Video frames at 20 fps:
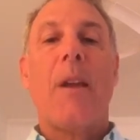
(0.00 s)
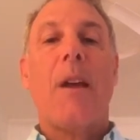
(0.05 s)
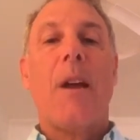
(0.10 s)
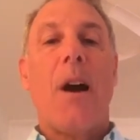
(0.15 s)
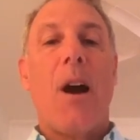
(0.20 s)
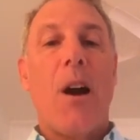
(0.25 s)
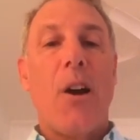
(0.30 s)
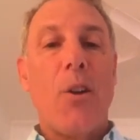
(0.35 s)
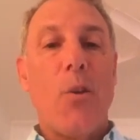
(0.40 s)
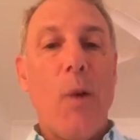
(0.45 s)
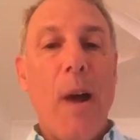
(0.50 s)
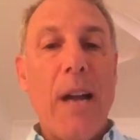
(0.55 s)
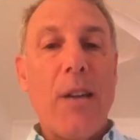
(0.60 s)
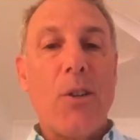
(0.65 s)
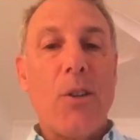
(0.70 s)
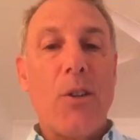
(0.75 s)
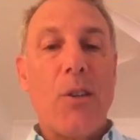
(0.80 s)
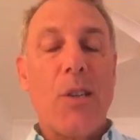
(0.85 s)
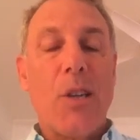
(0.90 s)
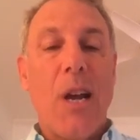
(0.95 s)
Are you
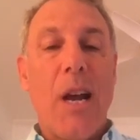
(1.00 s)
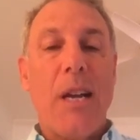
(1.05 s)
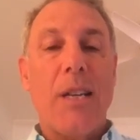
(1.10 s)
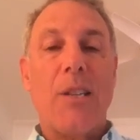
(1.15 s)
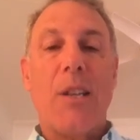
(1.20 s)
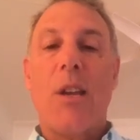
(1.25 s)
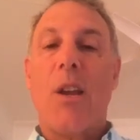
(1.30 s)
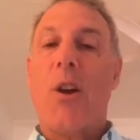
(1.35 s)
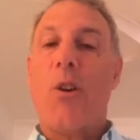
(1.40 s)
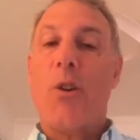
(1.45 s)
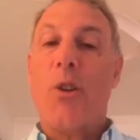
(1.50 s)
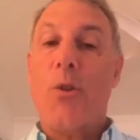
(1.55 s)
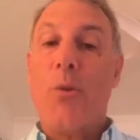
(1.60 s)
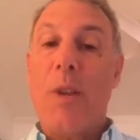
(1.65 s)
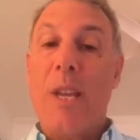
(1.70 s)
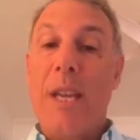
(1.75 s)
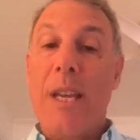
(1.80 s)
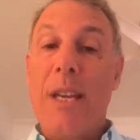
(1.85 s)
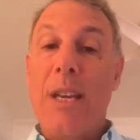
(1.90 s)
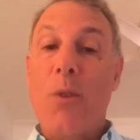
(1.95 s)
exercising? Are you
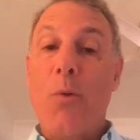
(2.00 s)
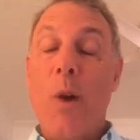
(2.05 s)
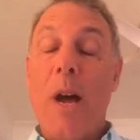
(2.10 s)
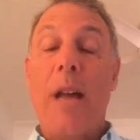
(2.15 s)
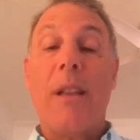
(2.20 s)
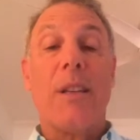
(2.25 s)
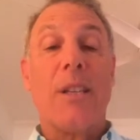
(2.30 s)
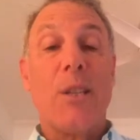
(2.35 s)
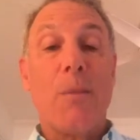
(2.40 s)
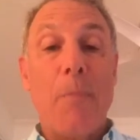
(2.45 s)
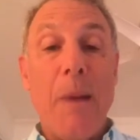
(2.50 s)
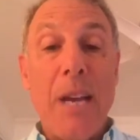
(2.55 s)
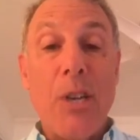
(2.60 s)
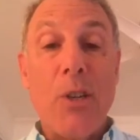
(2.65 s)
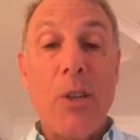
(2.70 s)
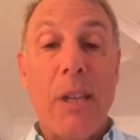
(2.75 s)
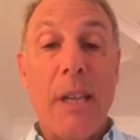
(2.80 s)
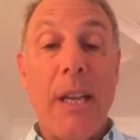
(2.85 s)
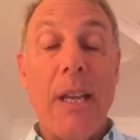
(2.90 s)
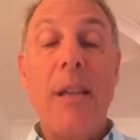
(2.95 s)
eating well,
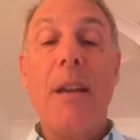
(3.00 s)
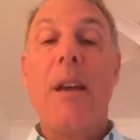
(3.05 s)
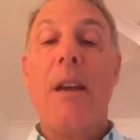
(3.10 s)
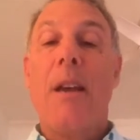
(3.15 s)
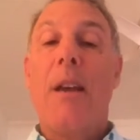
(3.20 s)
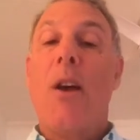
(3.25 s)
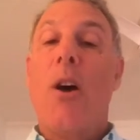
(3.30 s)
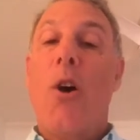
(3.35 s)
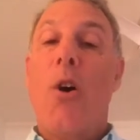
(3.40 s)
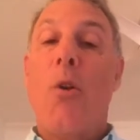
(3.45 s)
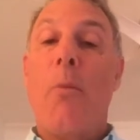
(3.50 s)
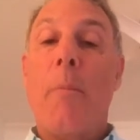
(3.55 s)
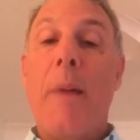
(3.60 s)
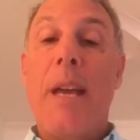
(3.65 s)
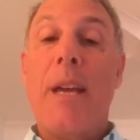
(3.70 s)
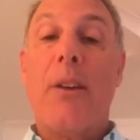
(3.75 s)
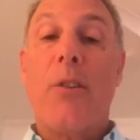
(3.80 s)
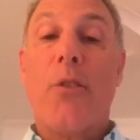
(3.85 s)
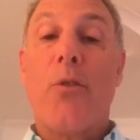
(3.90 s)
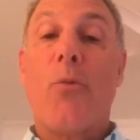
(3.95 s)
especially
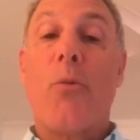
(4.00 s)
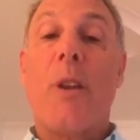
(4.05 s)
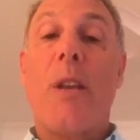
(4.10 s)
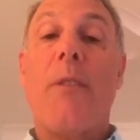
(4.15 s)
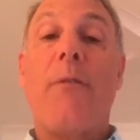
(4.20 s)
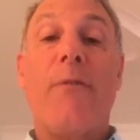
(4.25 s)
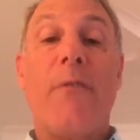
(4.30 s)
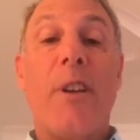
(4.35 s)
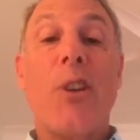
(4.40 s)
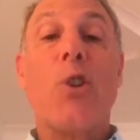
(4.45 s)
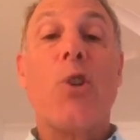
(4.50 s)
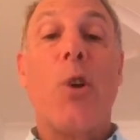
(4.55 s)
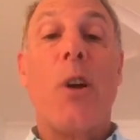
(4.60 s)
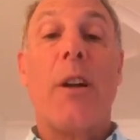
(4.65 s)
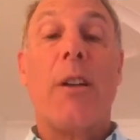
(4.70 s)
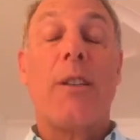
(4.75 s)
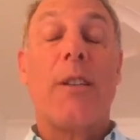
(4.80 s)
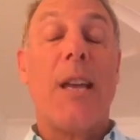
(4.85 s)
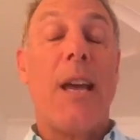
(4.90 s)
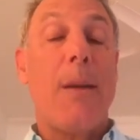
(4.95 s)
omega-3 fish
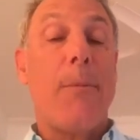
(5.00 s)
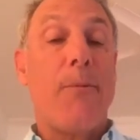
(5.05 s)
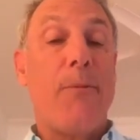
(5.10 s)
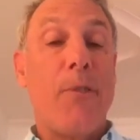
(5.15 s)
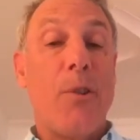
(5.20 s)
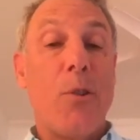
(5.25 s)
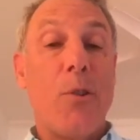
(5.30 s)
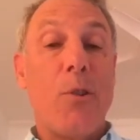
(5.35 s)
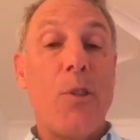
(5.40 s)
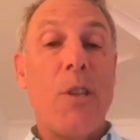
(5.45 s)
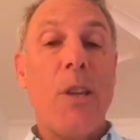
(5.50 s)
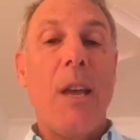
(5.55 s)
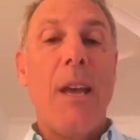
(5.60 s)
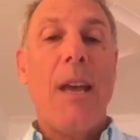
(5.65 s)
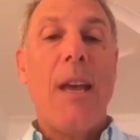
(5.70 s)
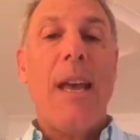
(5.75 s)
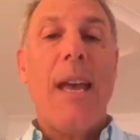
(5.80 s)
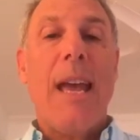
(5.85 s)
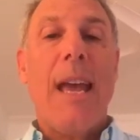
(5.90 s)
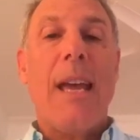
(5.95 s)
oil type foods?
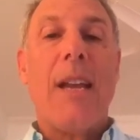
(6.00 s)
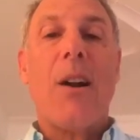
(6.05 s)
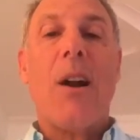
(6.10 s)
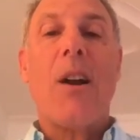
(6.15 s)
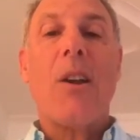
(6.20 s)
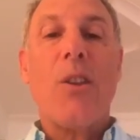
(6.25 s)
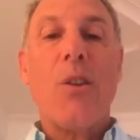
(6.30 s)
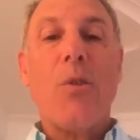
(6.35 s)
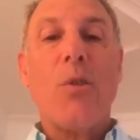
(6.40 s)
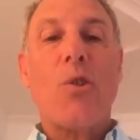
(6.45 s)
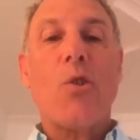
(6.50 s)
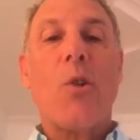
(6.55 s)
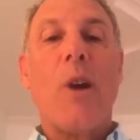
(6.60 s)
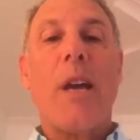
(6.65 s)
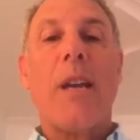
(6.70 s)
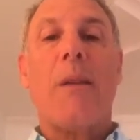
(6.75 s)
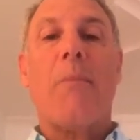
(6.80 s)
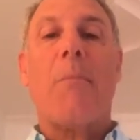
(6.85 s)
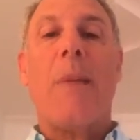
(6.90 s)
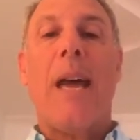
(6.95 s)
And are you
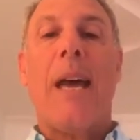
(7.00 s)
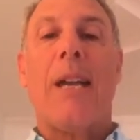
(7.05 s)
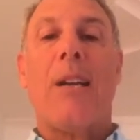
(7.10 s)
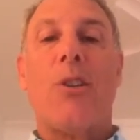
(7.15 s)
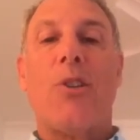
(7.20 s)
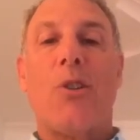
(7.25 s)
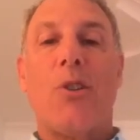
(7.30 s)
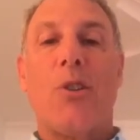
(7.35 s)
trying to manage your